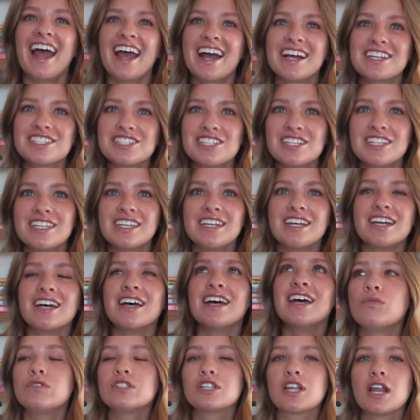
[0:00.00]
I actually
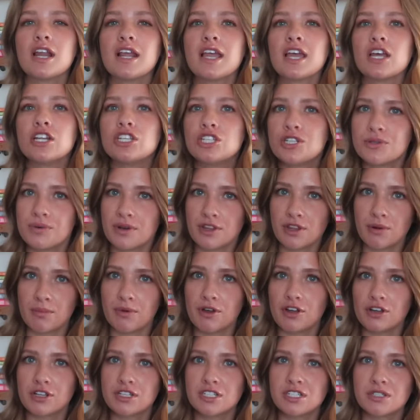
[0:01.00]
was gonna get two other
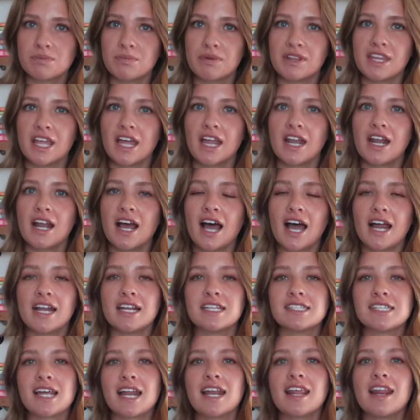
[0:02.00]
books, but then I
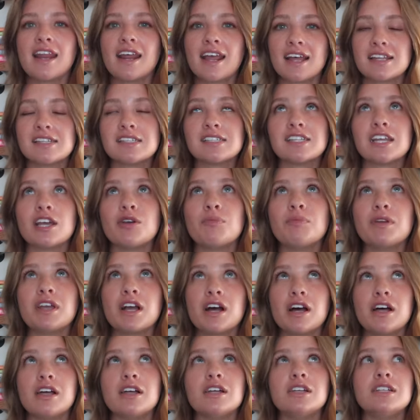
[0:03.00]
decided against it
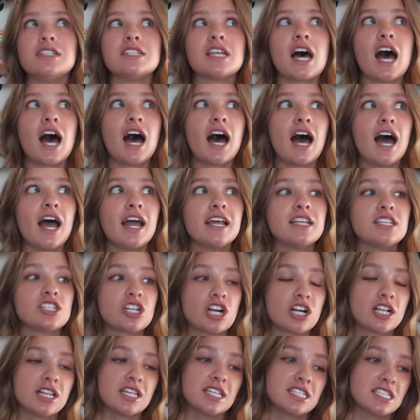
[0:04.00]
because I
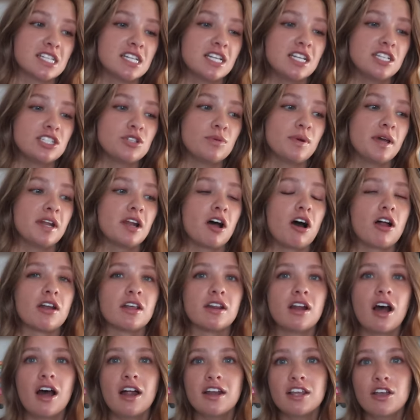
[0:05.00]
started listening to it on
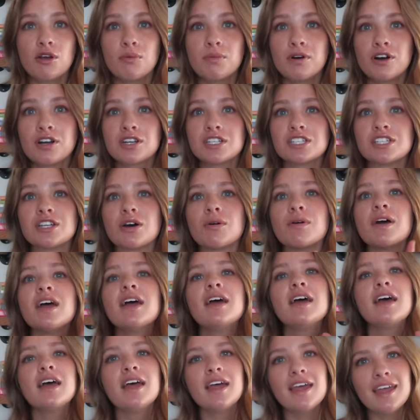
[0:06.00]
an audiobook. So
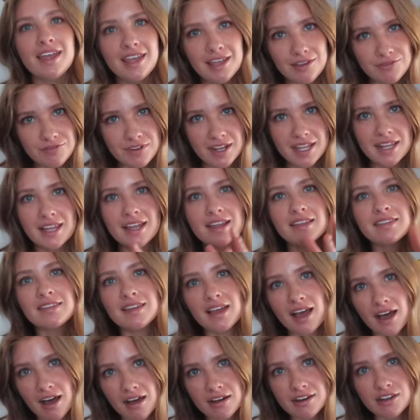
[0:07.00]
if I like
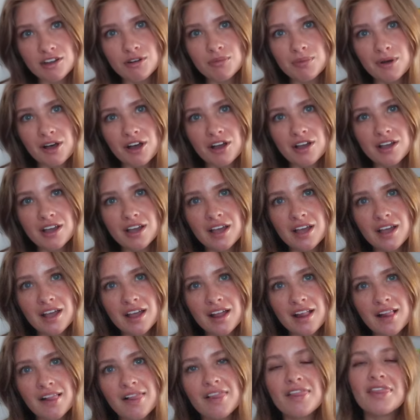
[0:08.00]
the audiobook,
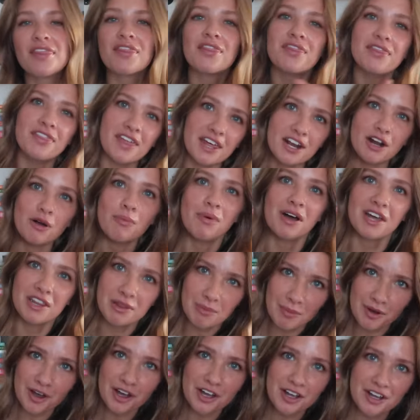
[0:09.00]
then I'll buy
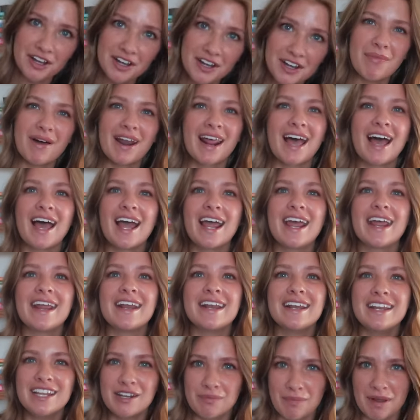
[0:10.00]
the book. But
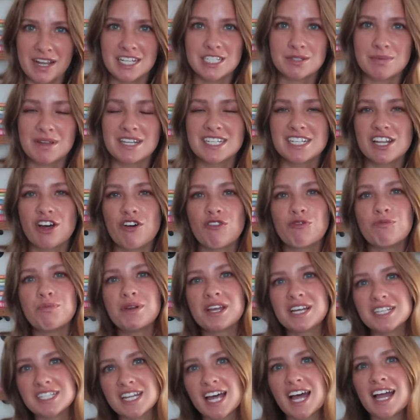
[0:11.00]
I need to pace myself
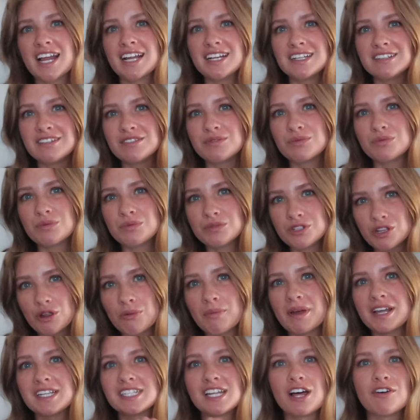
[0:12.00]
because I
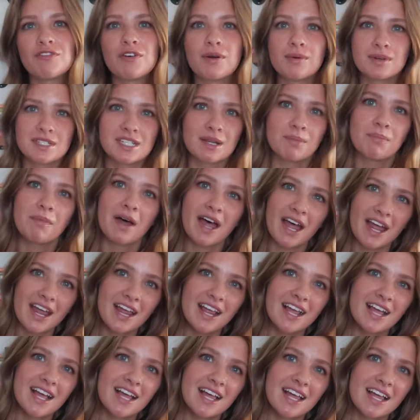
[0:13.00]
told myself I wasn't
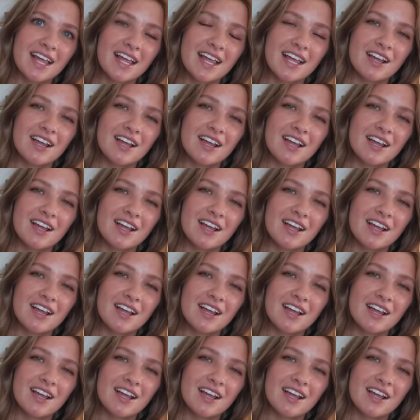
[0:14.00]
buying